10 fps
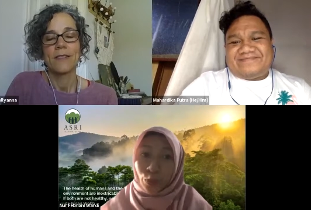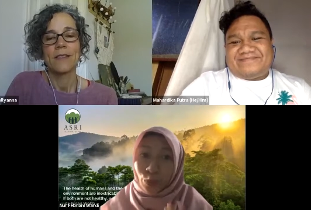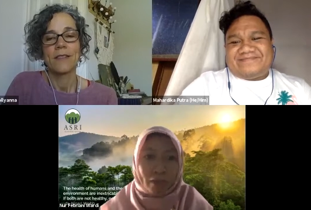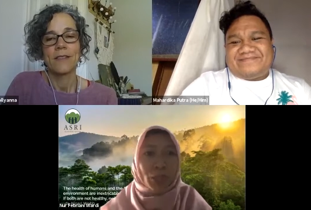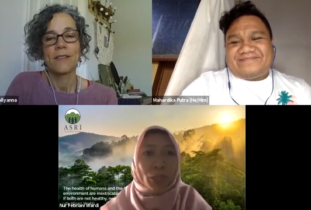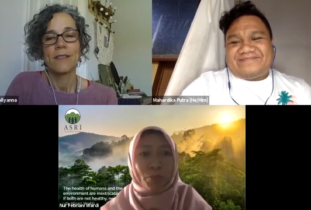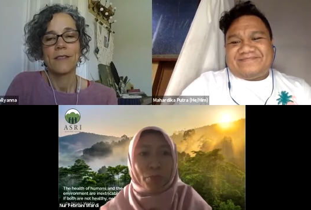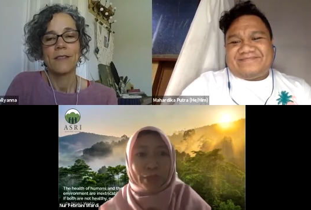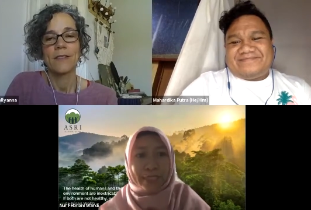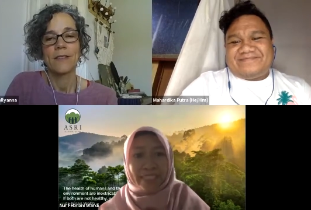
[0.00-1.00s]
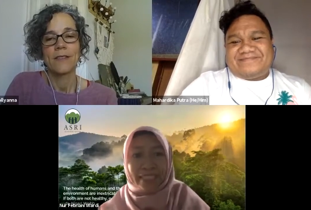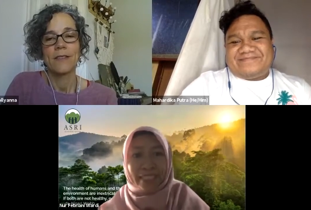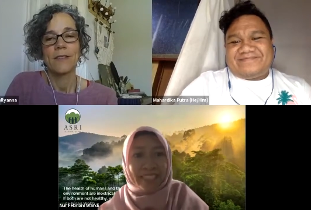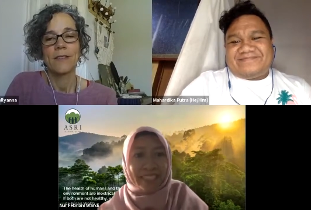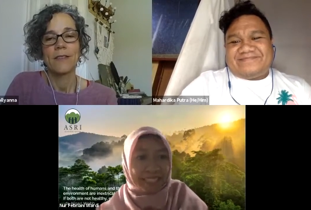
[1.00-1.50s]
Speaker 1: you are
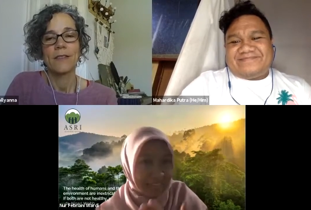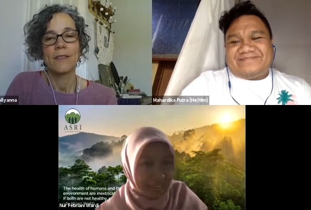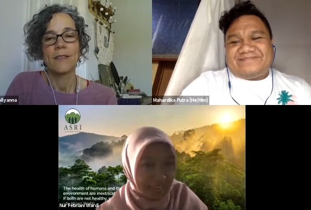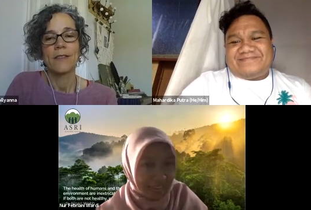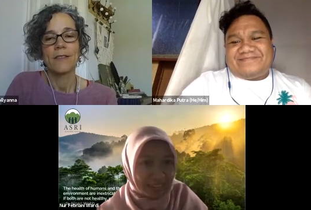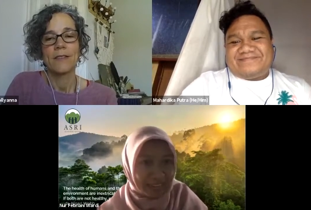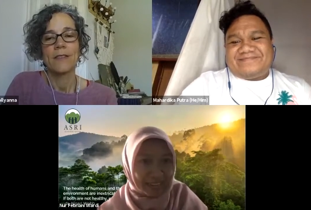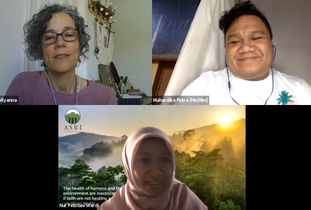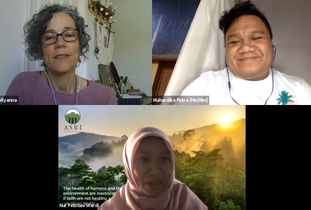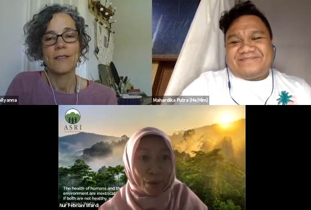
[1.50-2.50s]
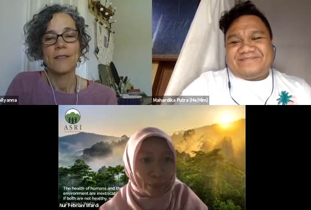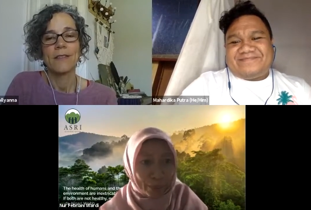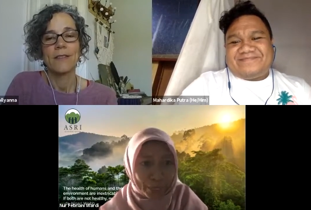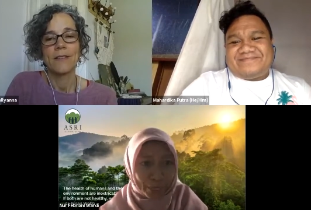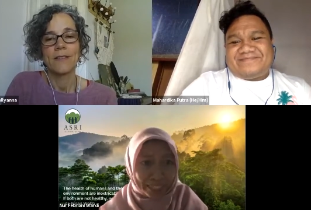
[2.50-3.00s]
supporting
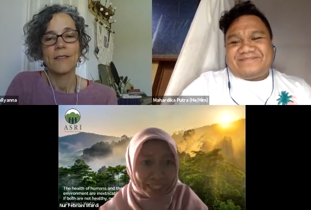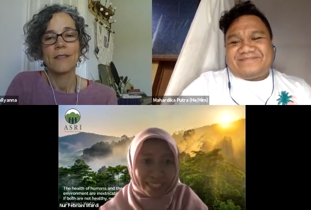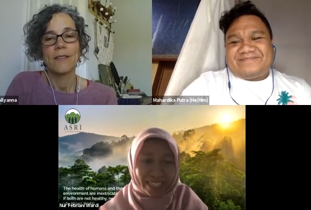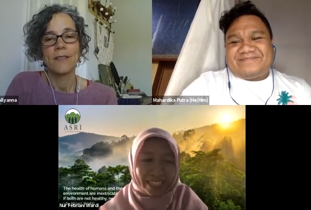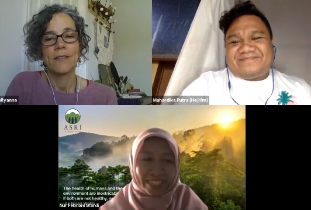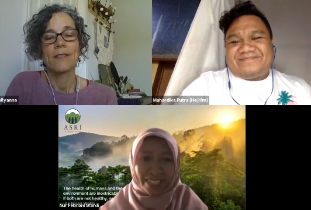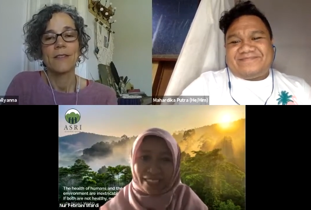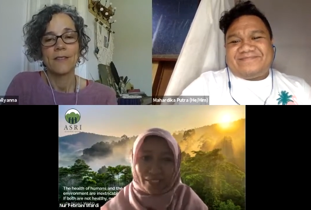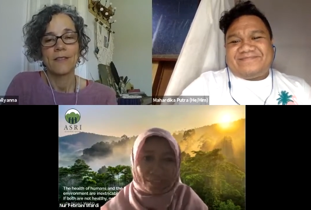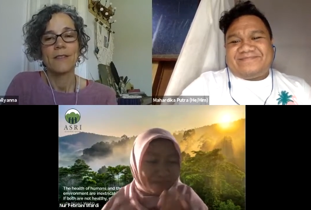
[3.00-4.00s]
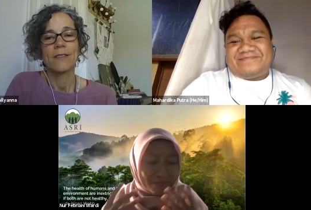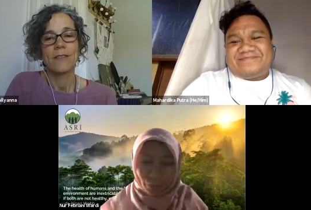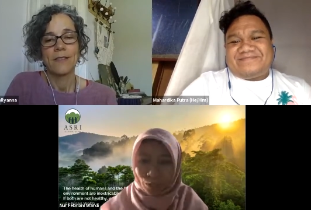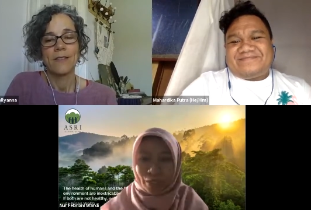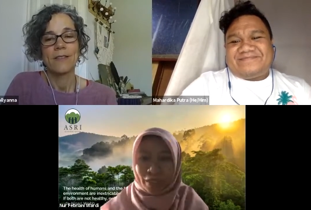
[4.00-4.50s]
uh, our work here
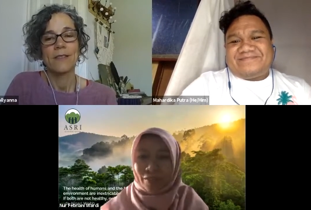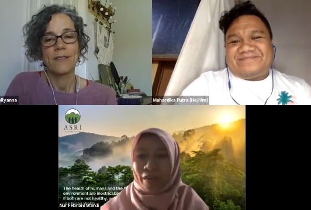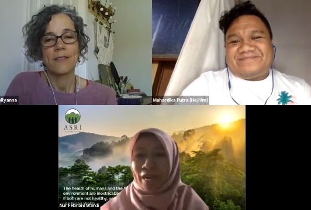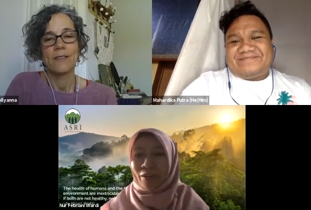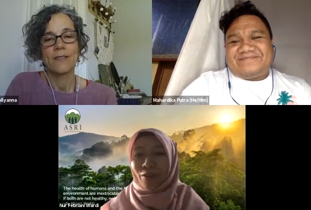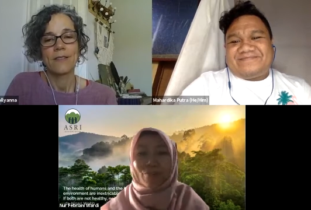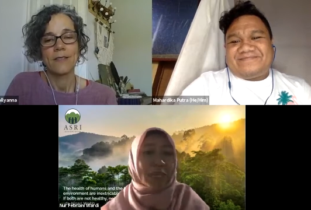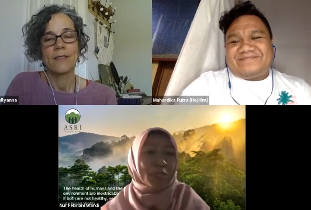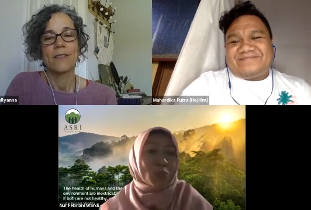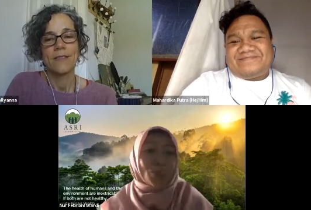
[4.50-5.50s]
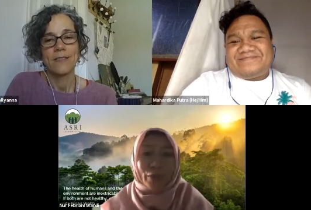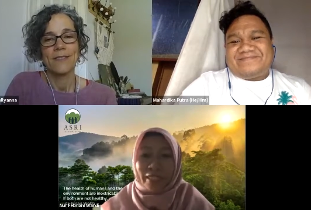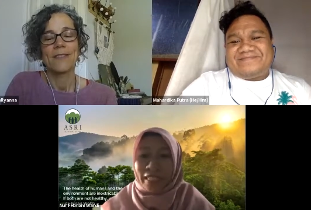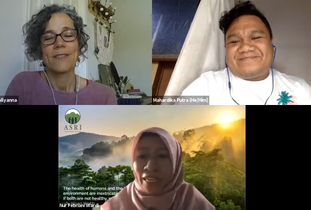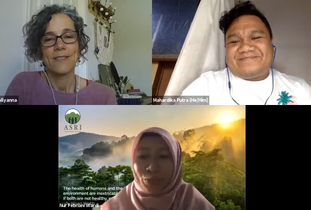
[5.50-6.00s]
to the ground by
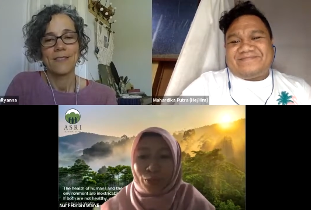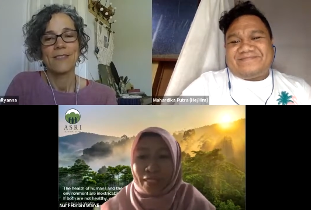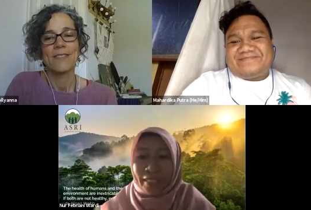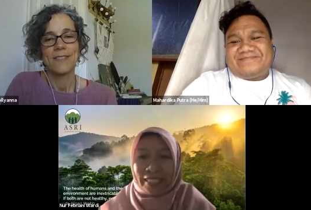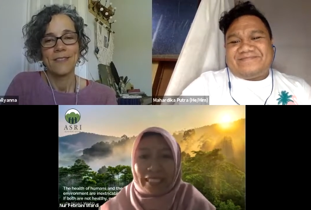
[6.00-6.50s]
supporting ASRI.